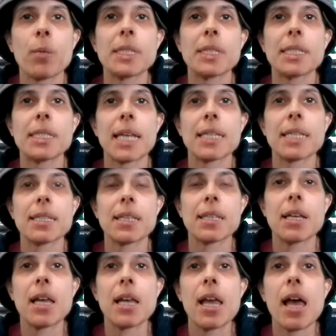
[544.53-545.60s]
which states,
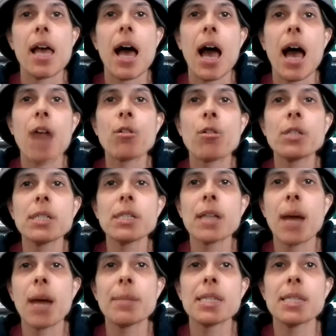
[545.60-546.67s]
Aaron shall
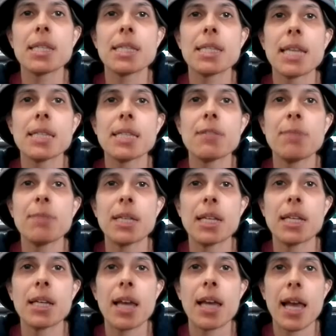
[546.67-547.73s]
come into the tent of
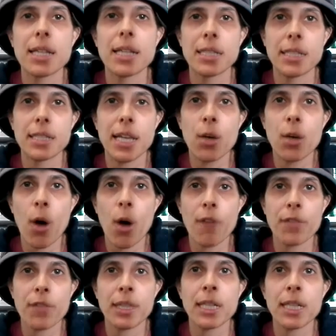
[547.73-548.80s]
meeting, and shall take
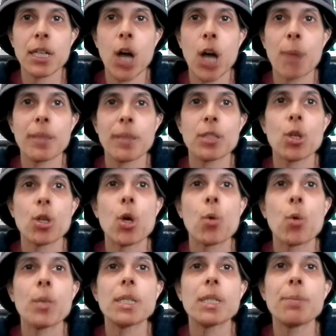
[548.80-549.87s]
off the linen garments
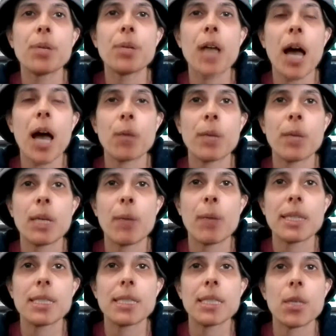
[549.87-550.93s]
which he put on when he
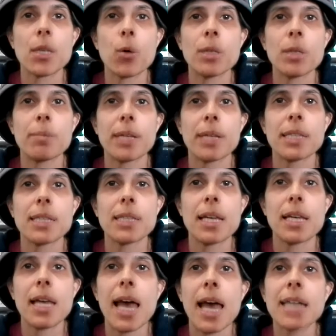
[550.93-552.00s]
went into the holy place,
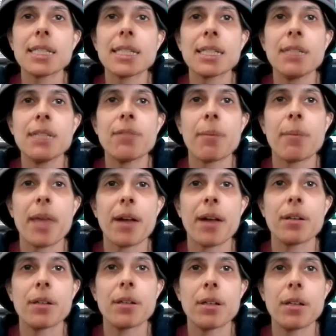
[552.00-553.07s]
and shall leave them there.